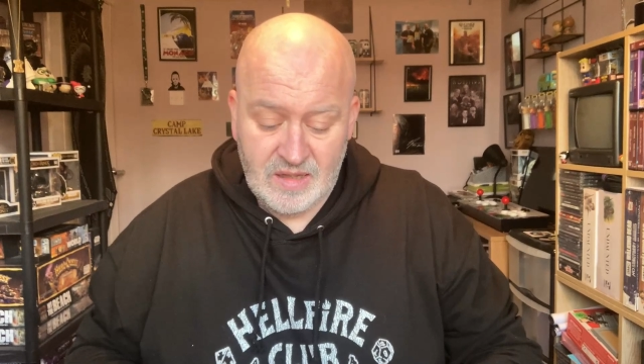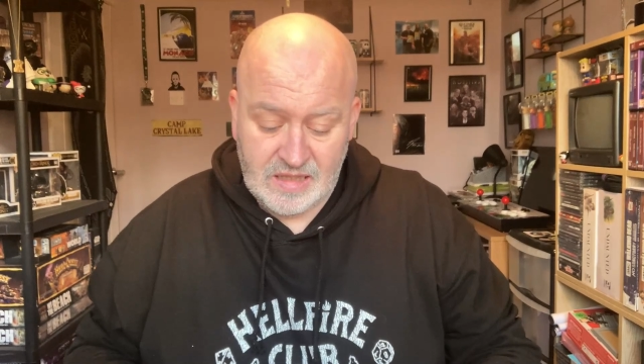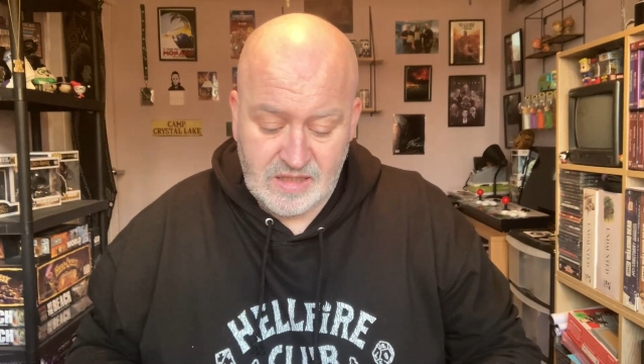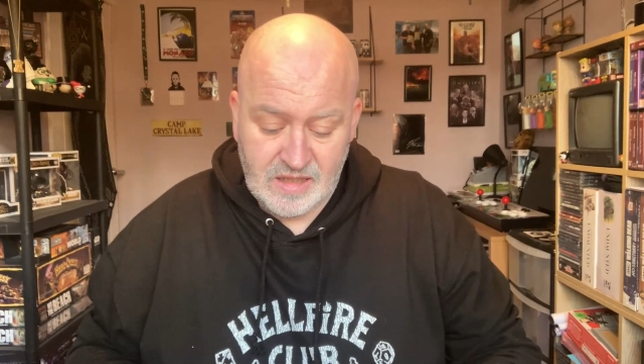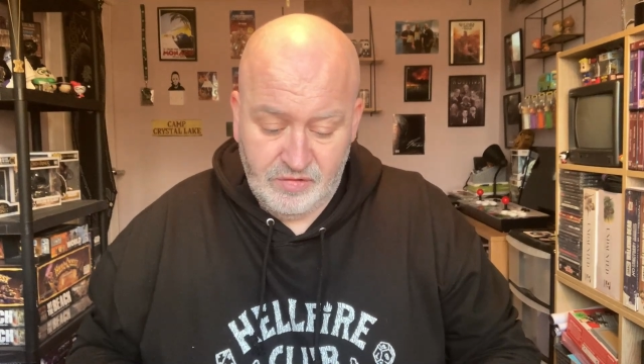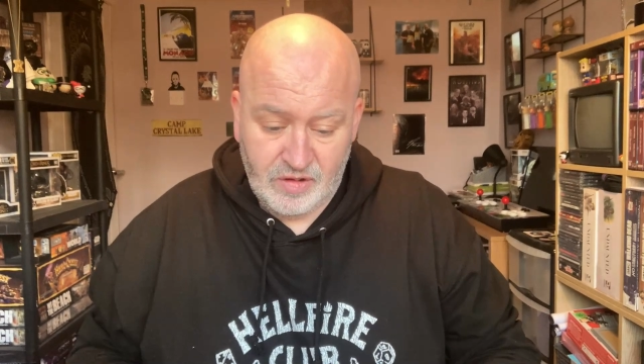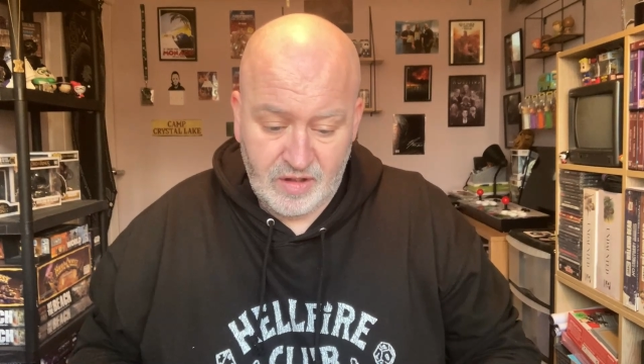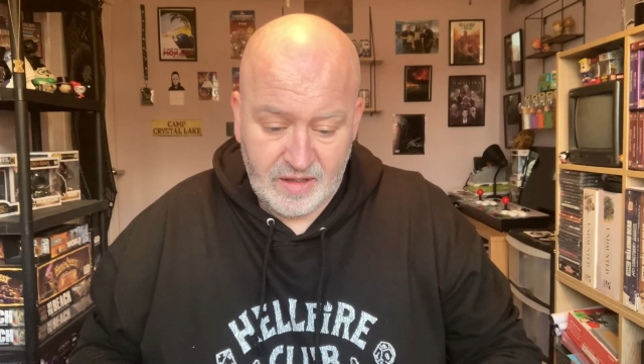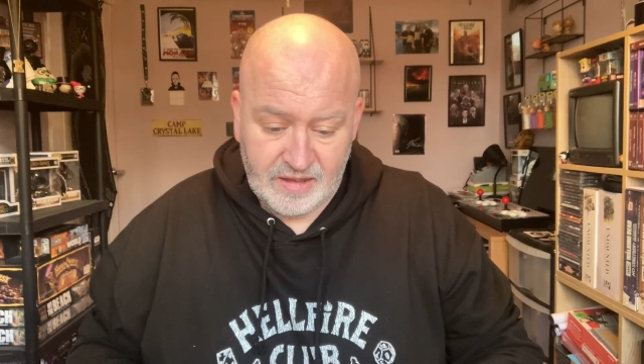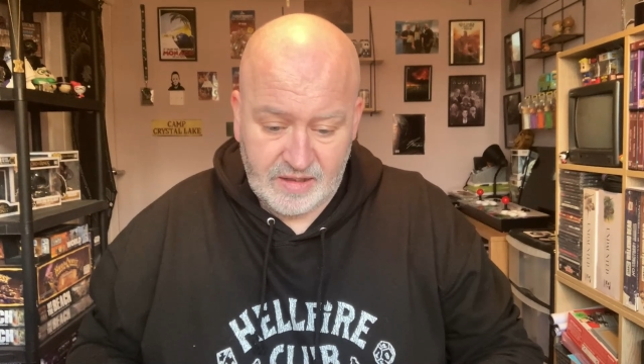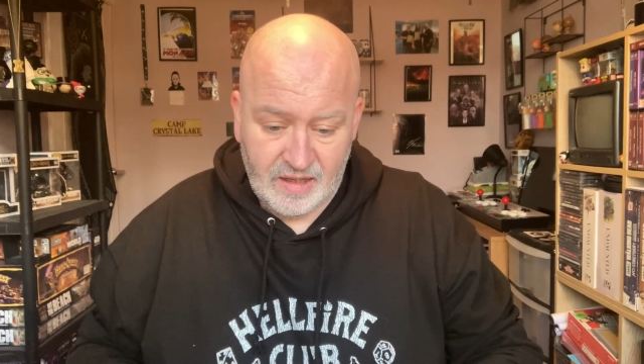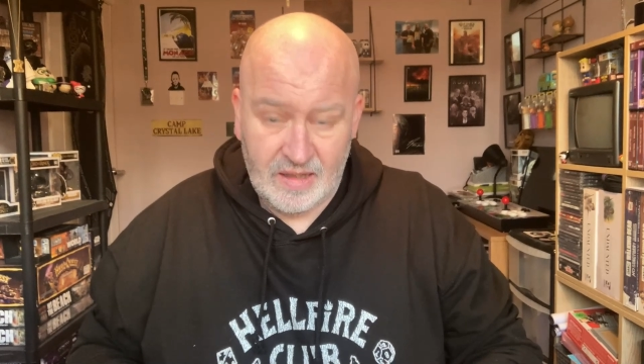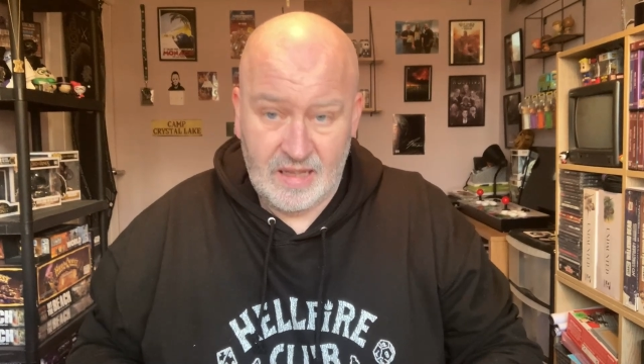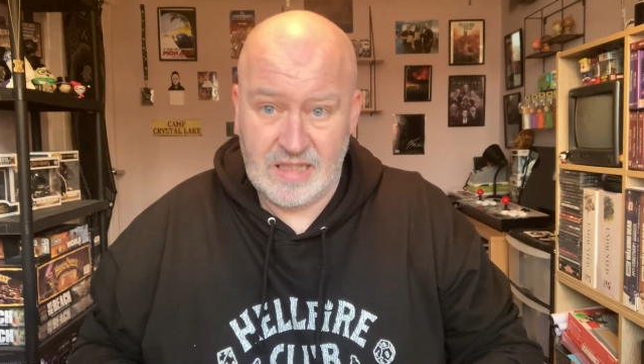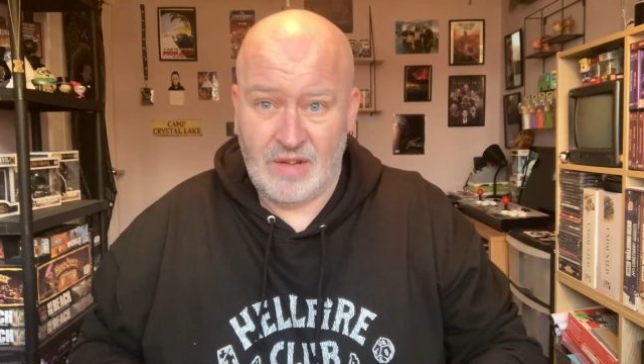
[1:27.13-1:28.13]
Let's lift the lid
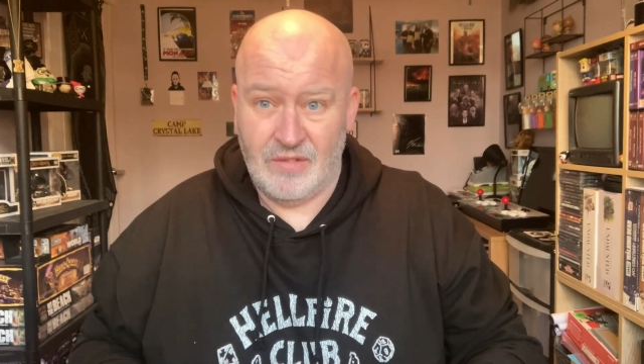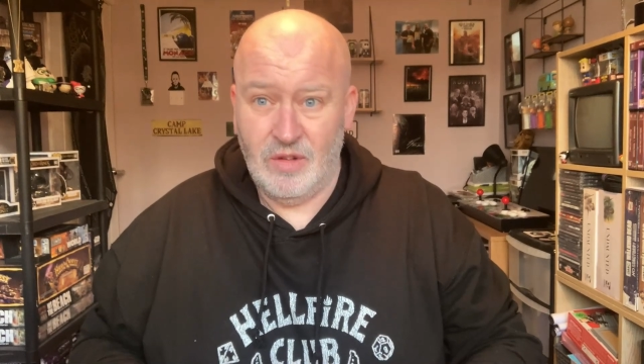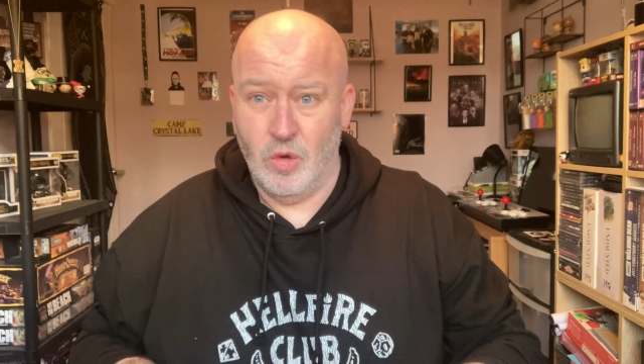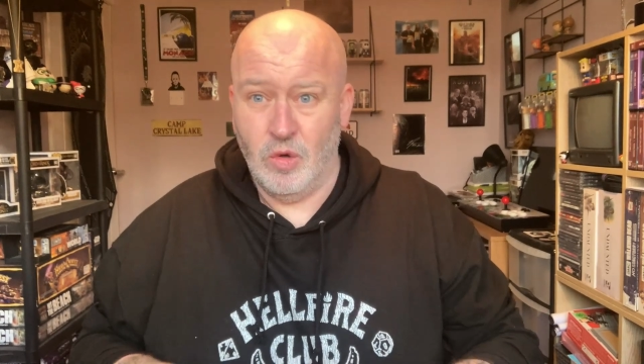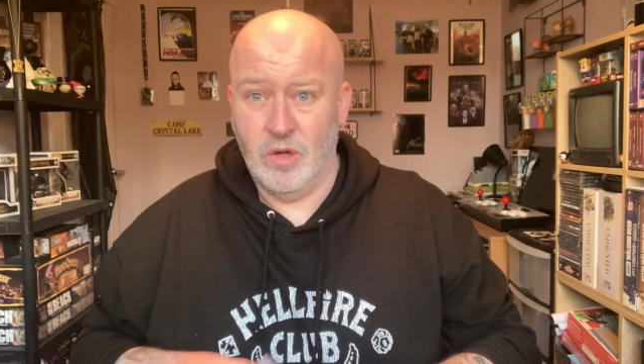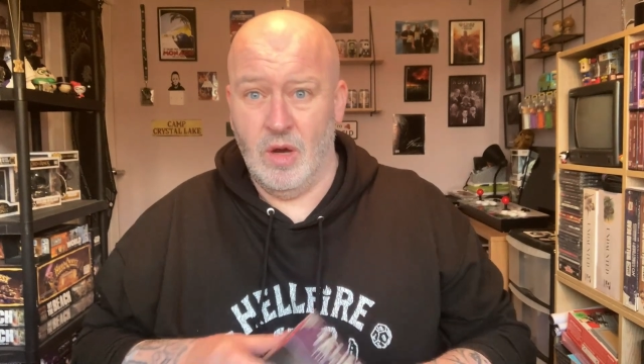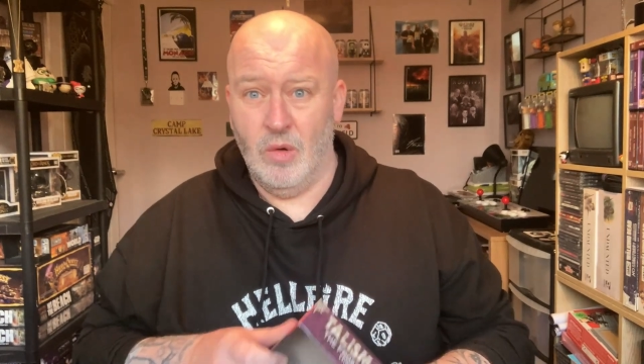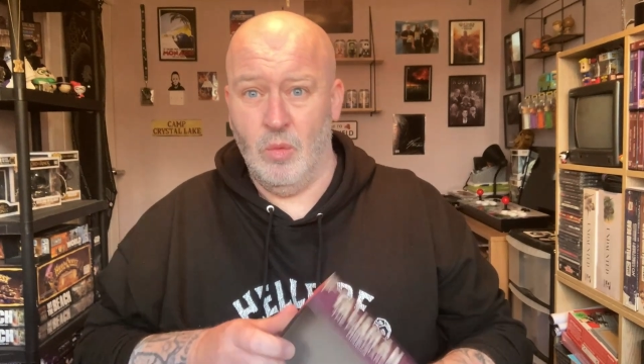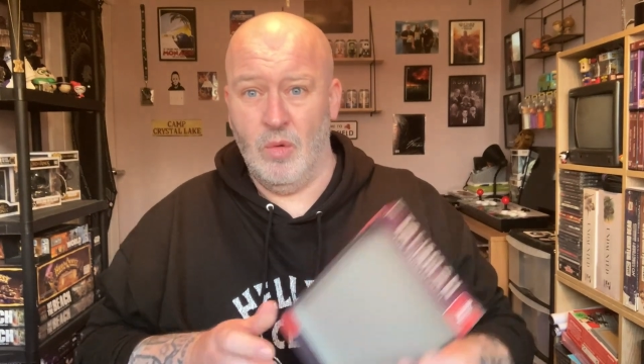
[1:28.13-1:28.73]
and let's have a look at